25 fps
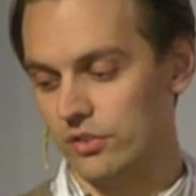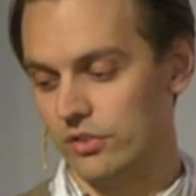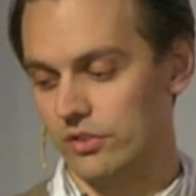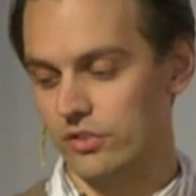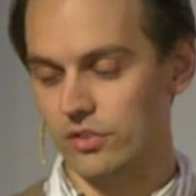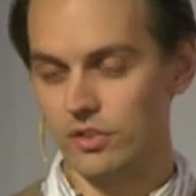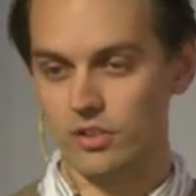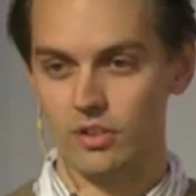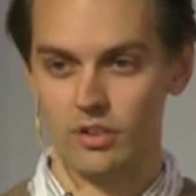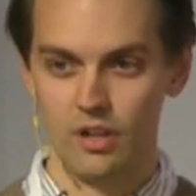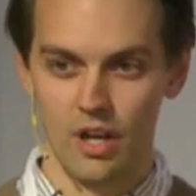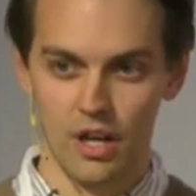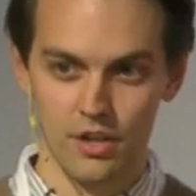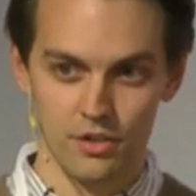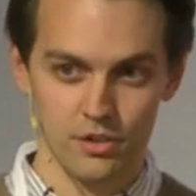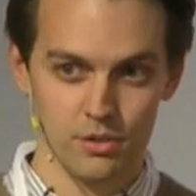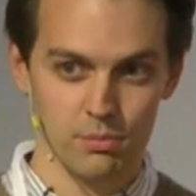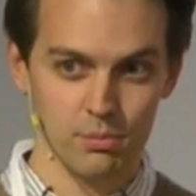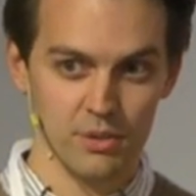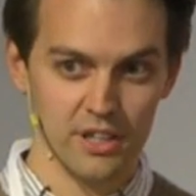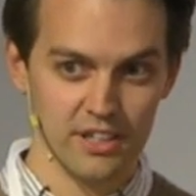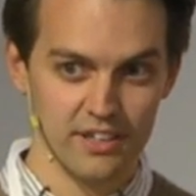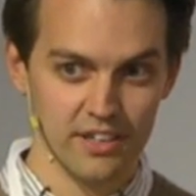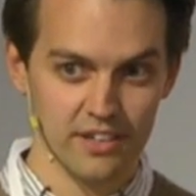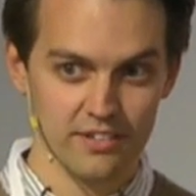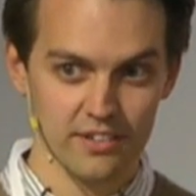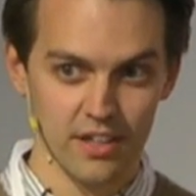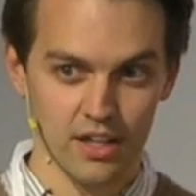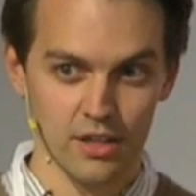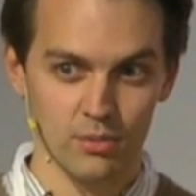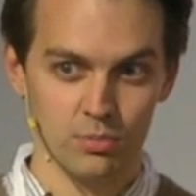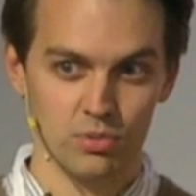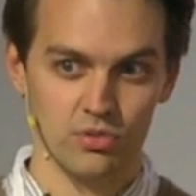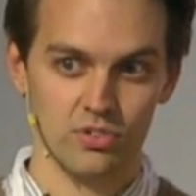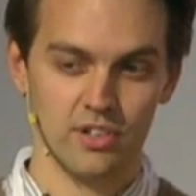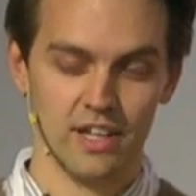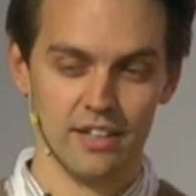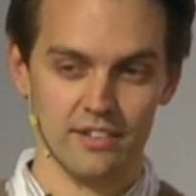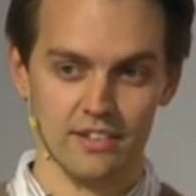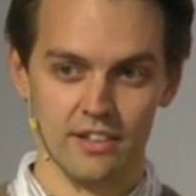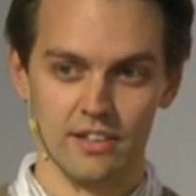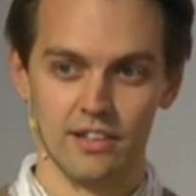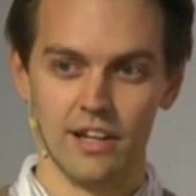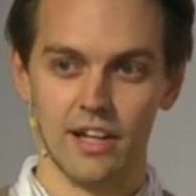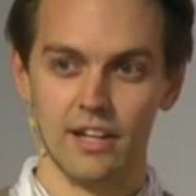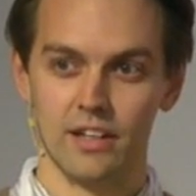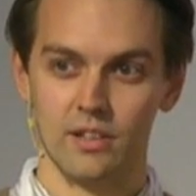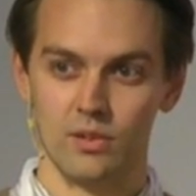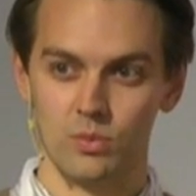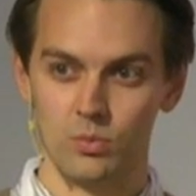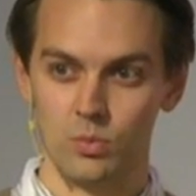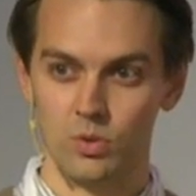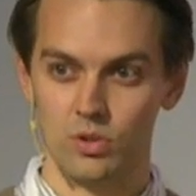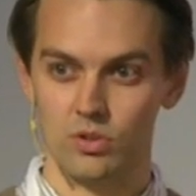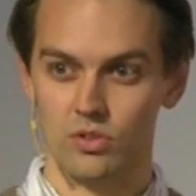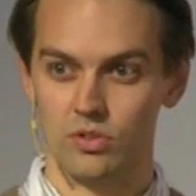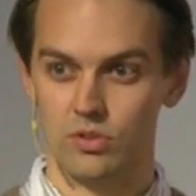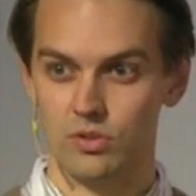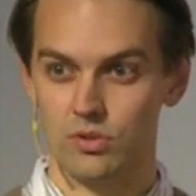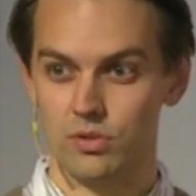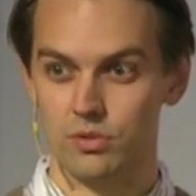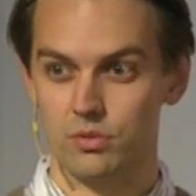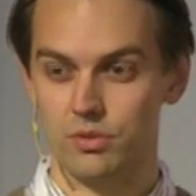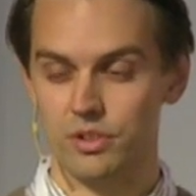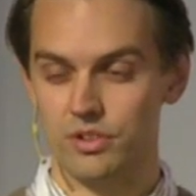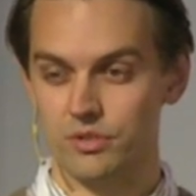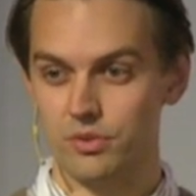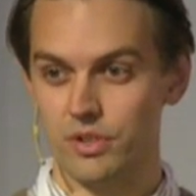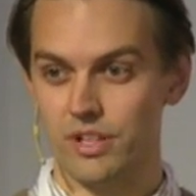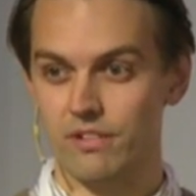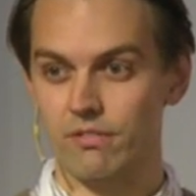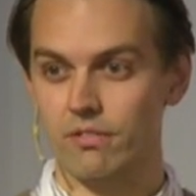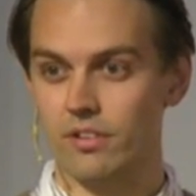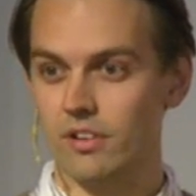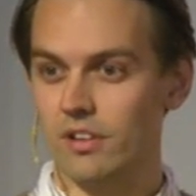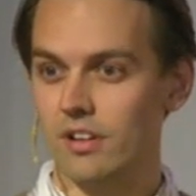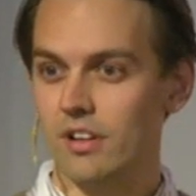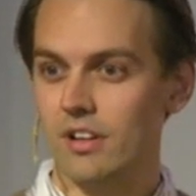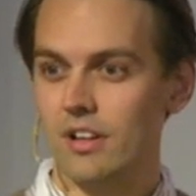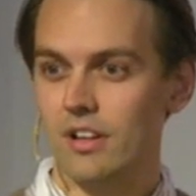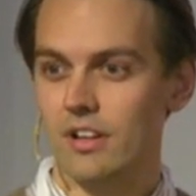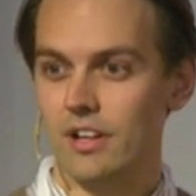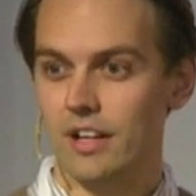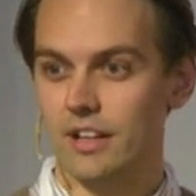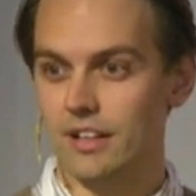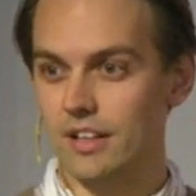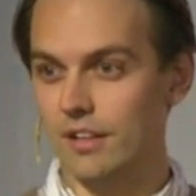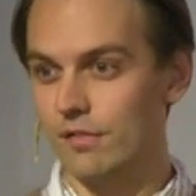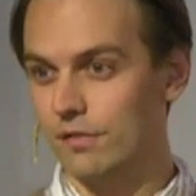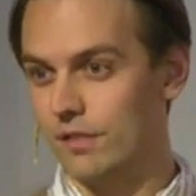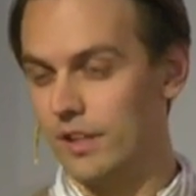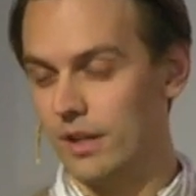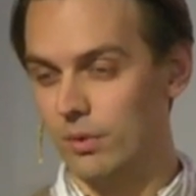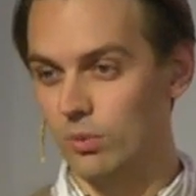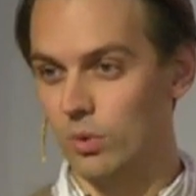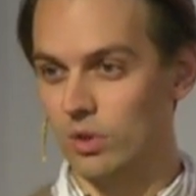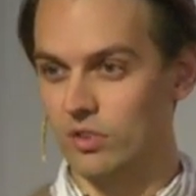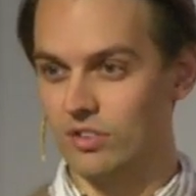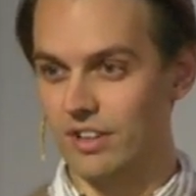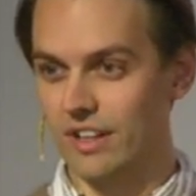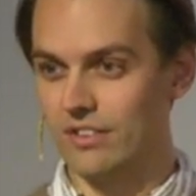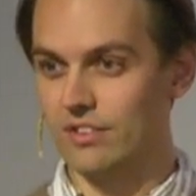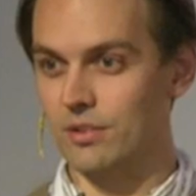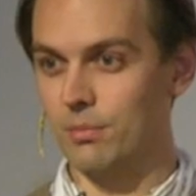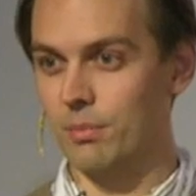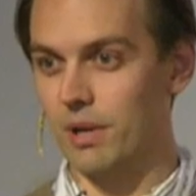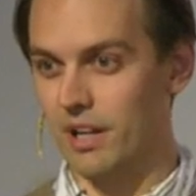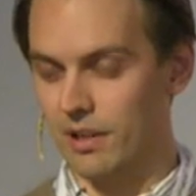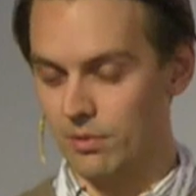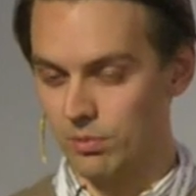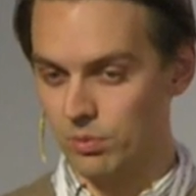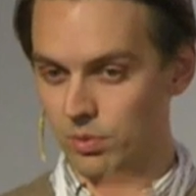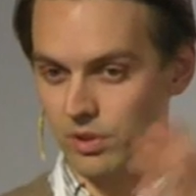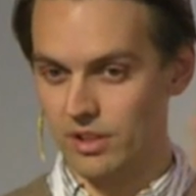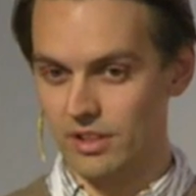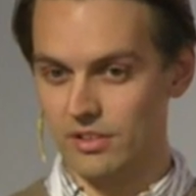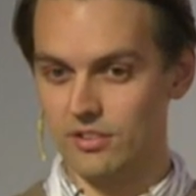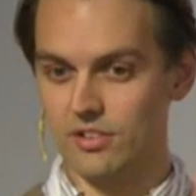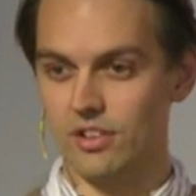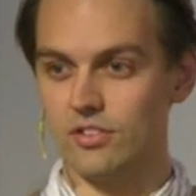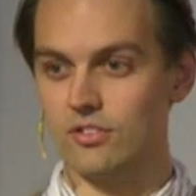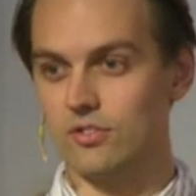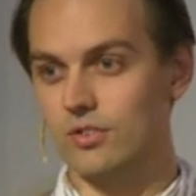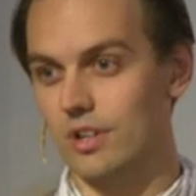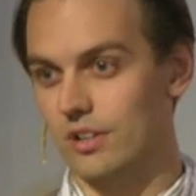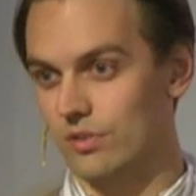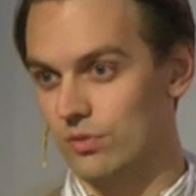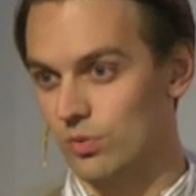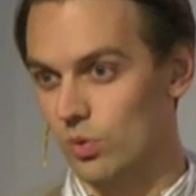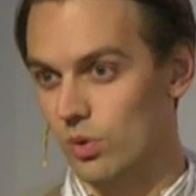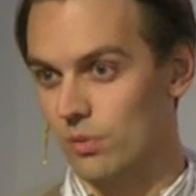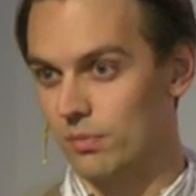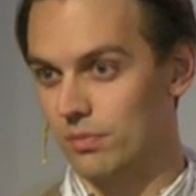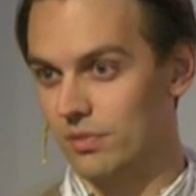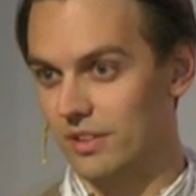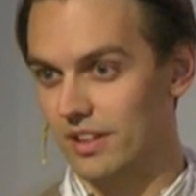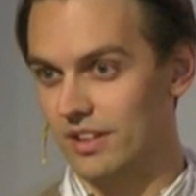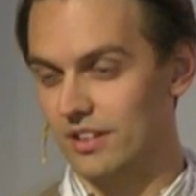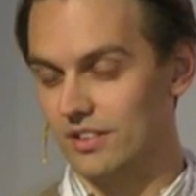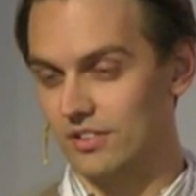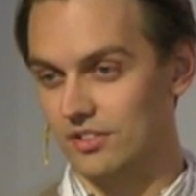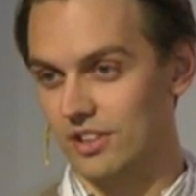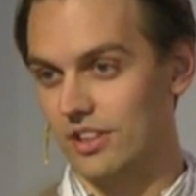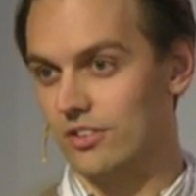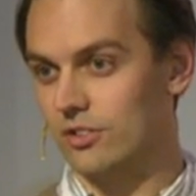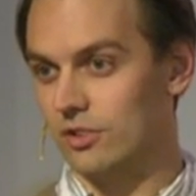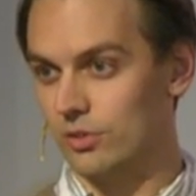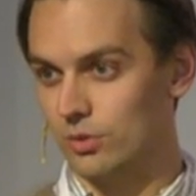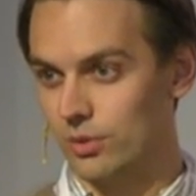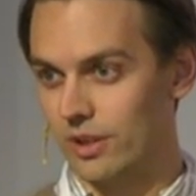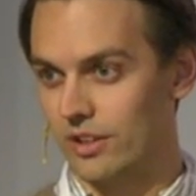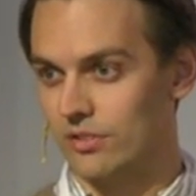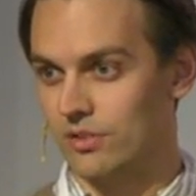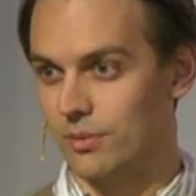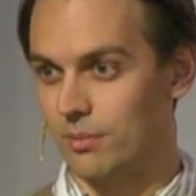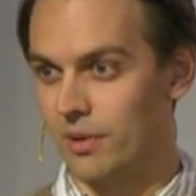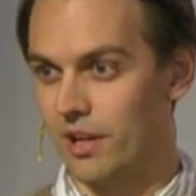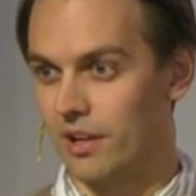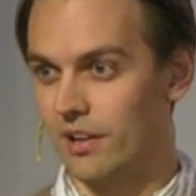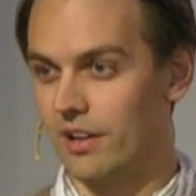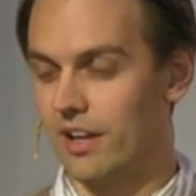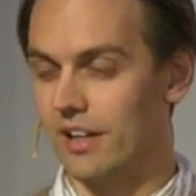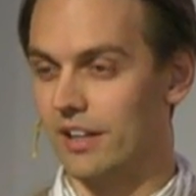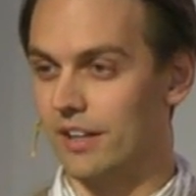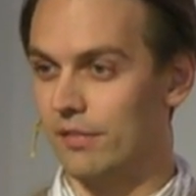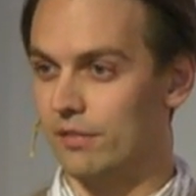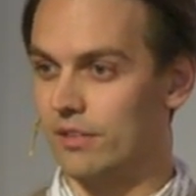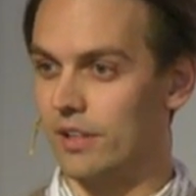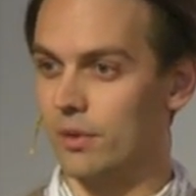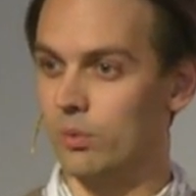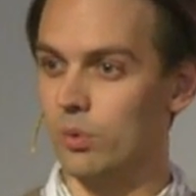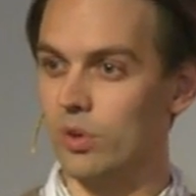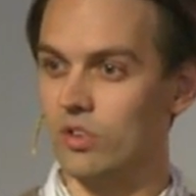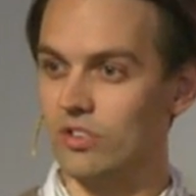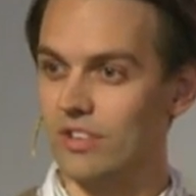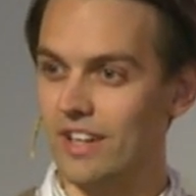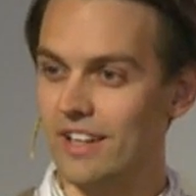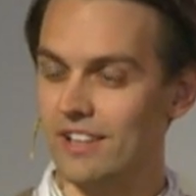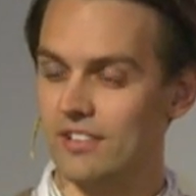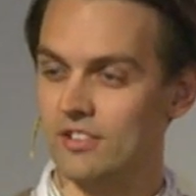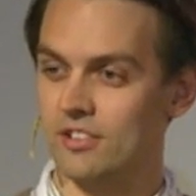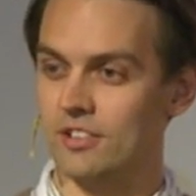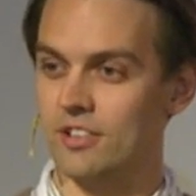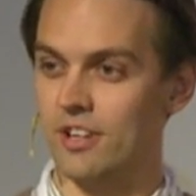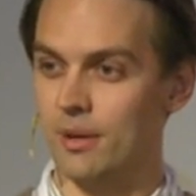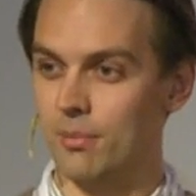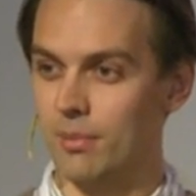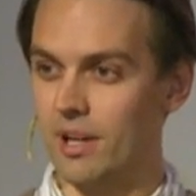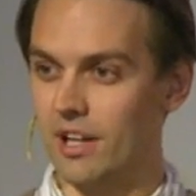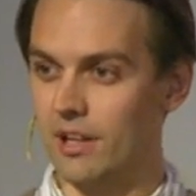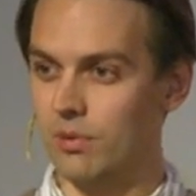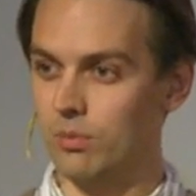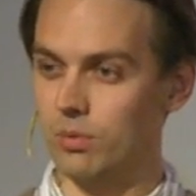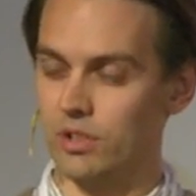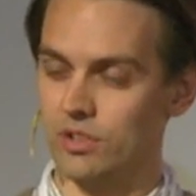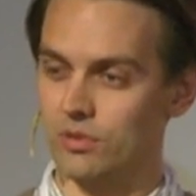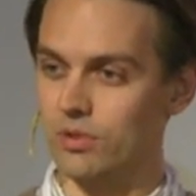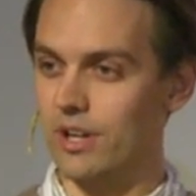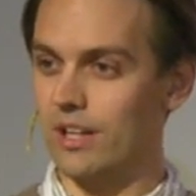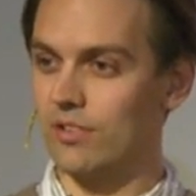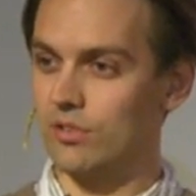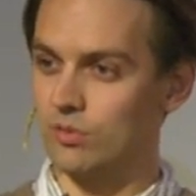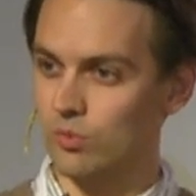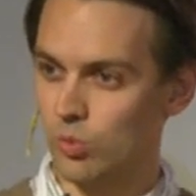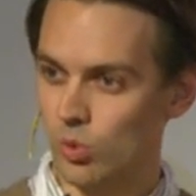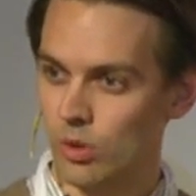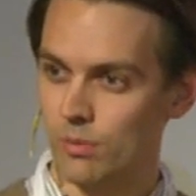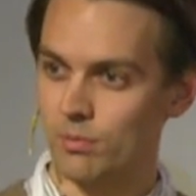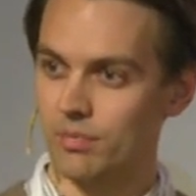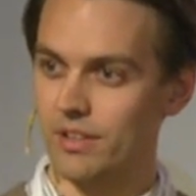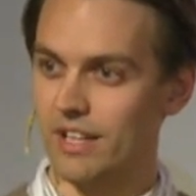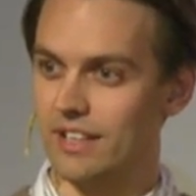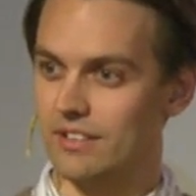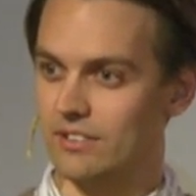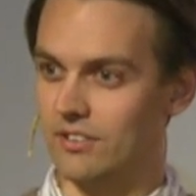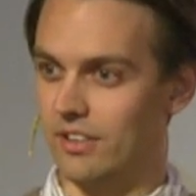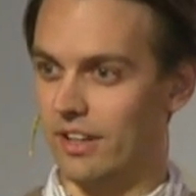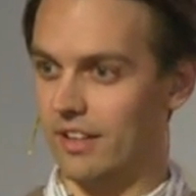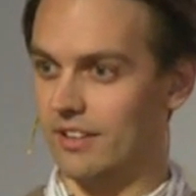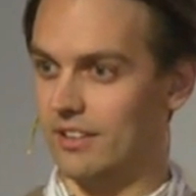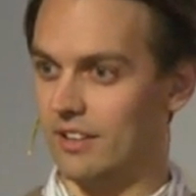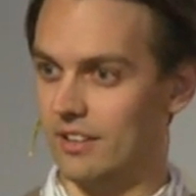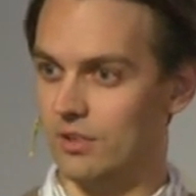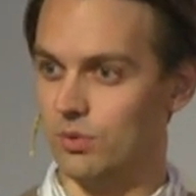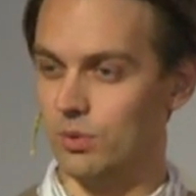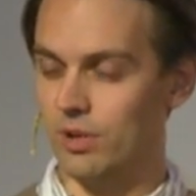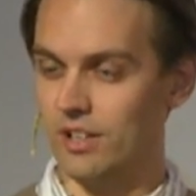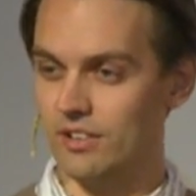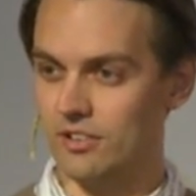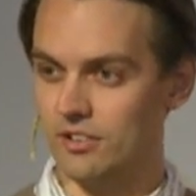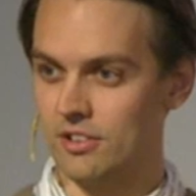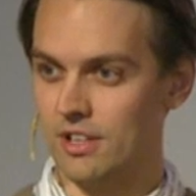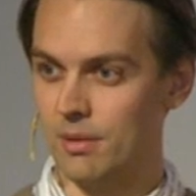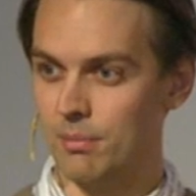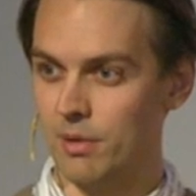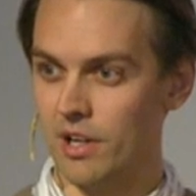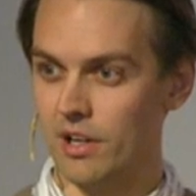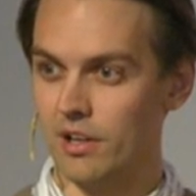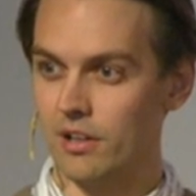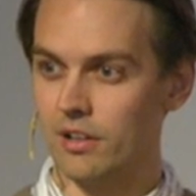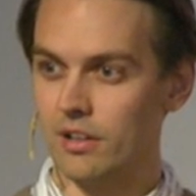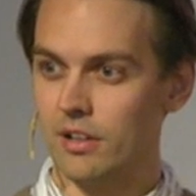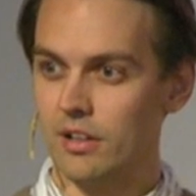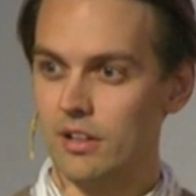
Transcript: other media types that the client wants to retrieve. Like if they want XML, we just transform the JSON to XML. And if they want HTML, we transform that data to HTML.